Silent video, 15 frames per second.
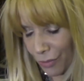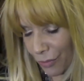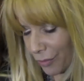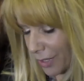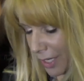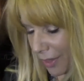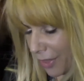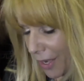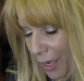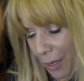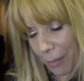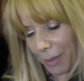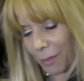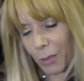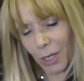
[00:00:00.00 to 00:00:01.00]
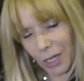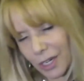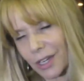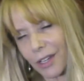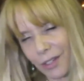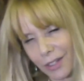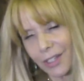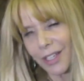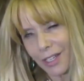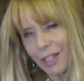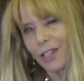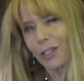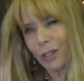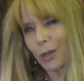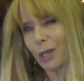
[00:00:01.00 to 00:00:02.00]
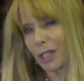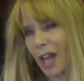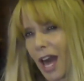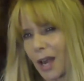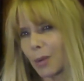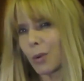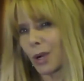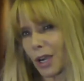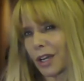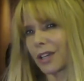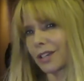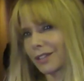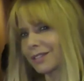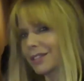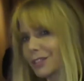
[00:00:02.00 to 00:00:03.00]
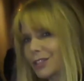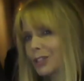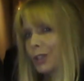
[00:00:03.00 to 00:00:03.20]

who need therapy. We're going to oh, do a lot of work. That's